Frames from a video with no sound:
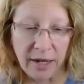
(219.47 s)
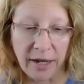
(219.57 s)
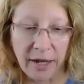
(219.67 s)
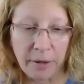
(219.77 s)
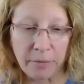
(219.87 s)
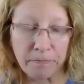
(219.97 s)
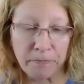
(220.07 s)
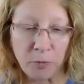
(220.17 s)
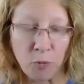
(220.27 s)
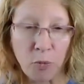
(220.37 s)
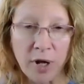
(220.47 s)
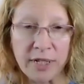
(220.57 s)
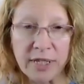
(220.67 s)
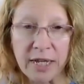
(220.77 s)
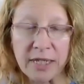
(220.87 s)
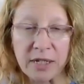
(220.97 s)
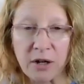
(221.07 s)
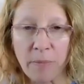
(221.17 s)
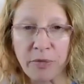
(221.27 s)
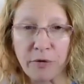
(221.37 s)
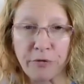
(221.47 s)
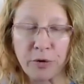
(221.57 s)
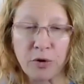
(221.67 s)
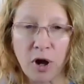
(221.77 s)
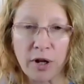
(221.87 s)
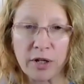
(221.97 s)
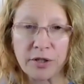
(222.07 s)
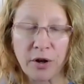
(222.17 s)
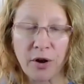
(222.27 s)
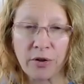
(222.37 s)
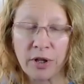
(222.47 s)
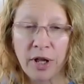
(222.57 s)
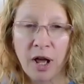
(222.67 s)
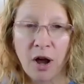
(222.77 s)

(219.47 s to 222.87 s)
once they stopped the fluconazole,